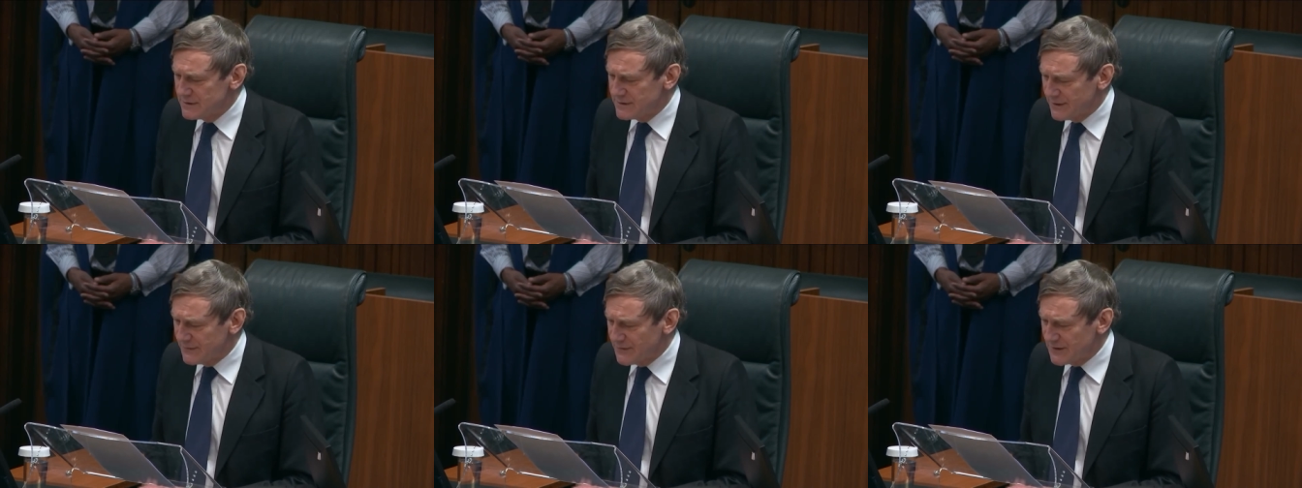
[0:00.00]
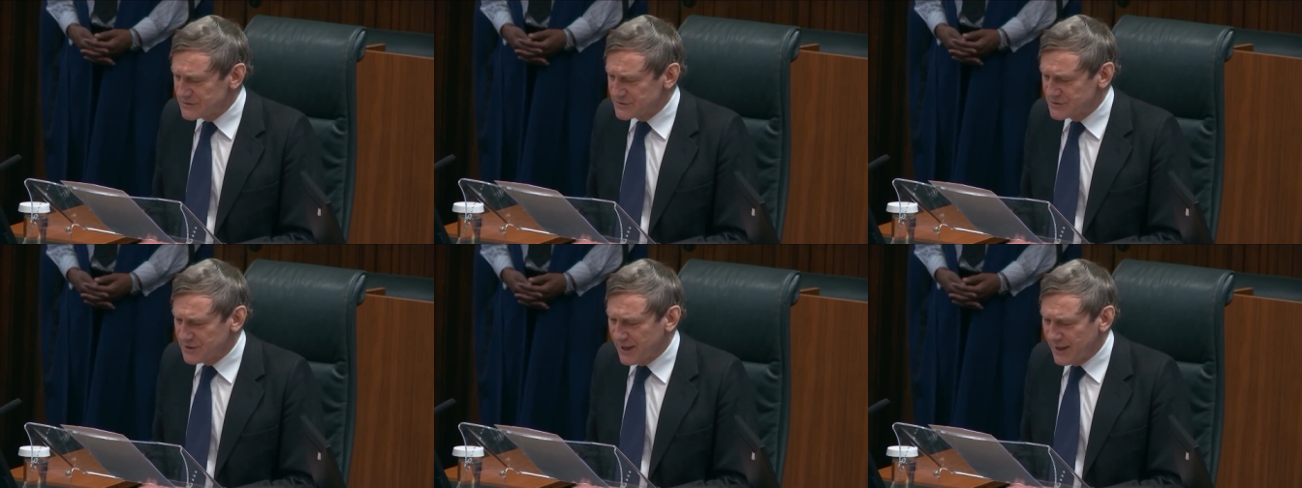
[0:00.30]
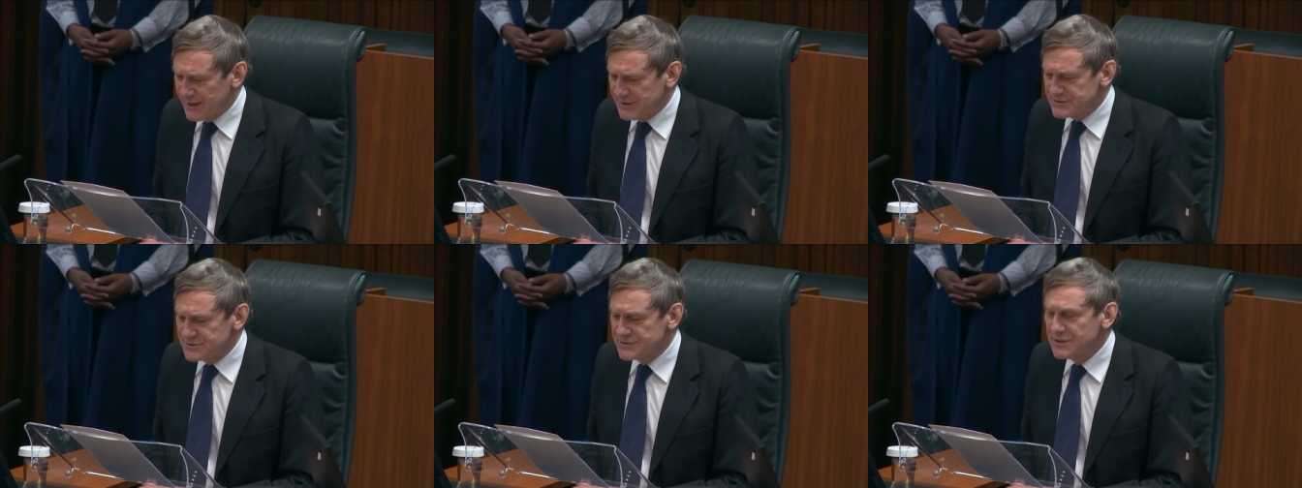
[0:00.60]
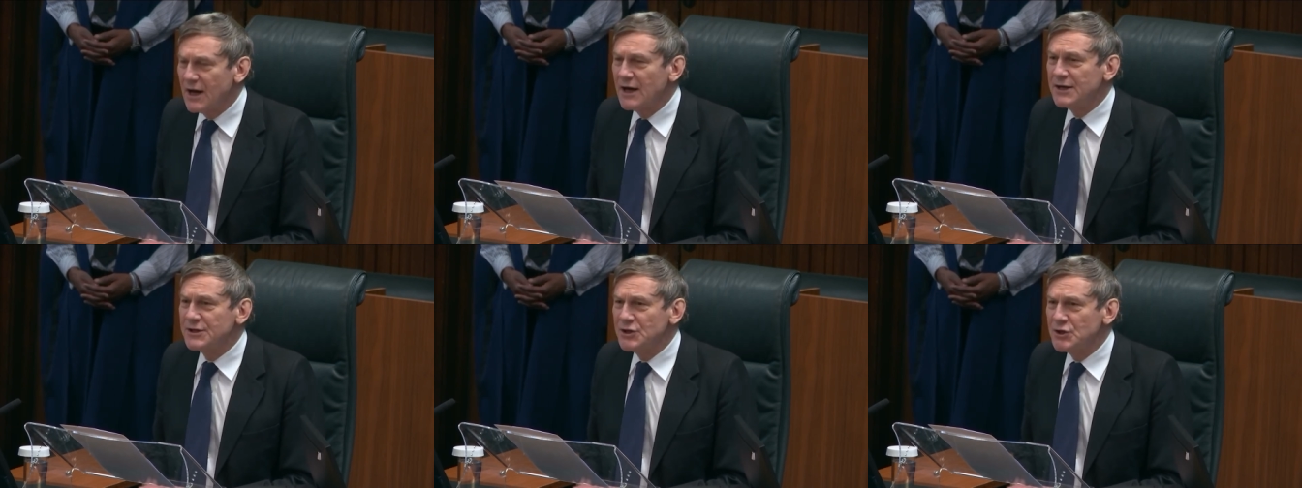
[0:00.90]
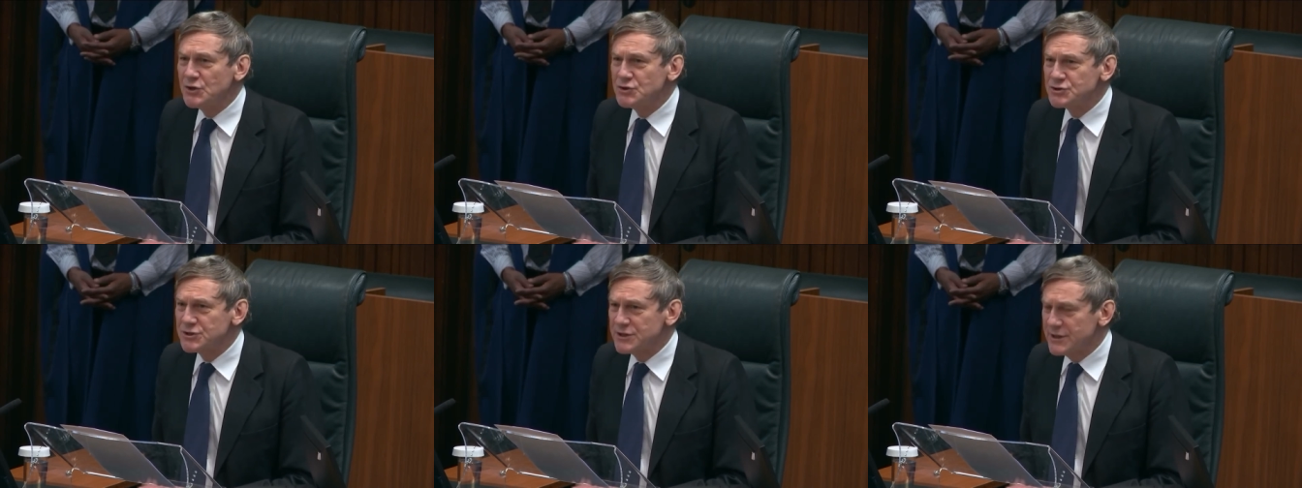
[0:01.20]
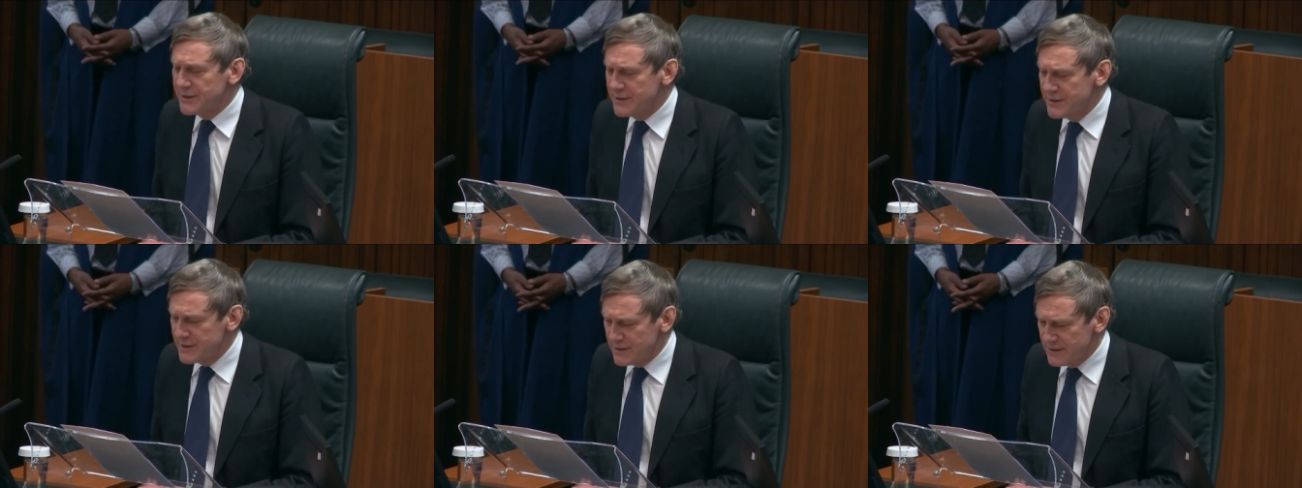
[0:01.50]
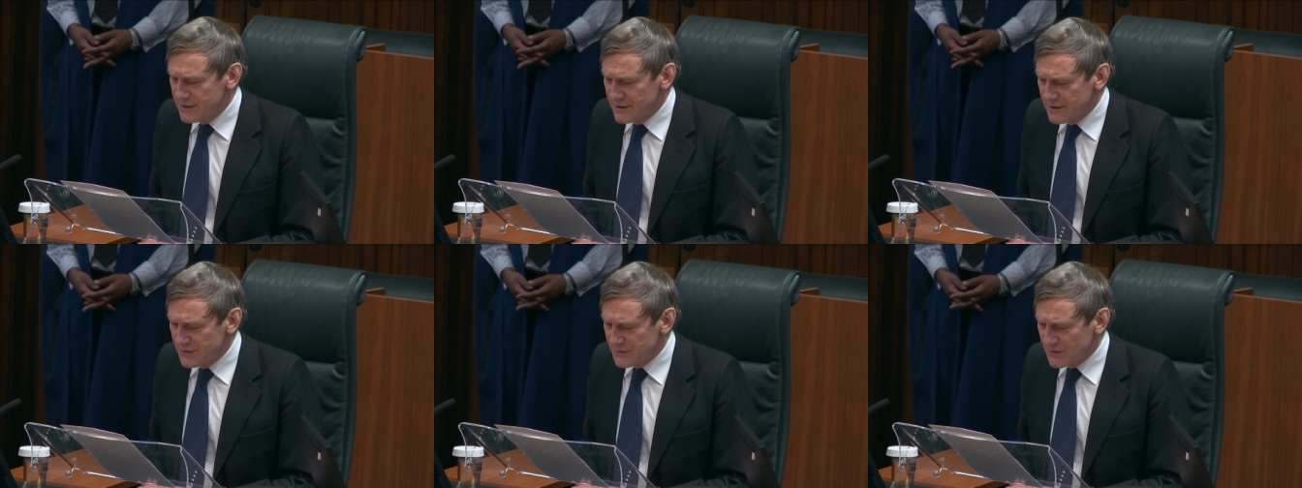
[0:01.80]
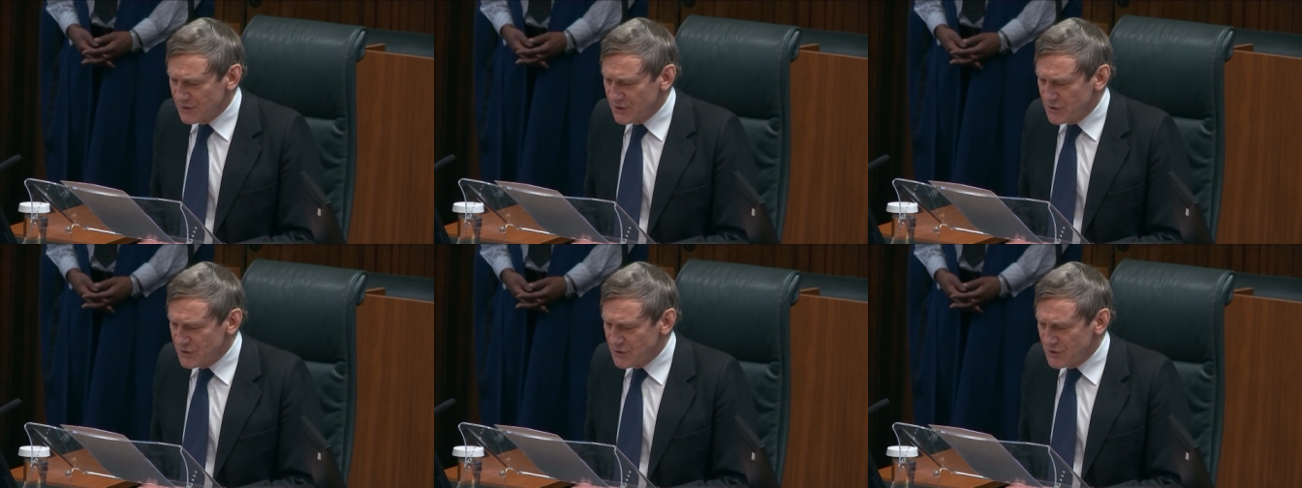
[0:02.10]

In this case, unusually, the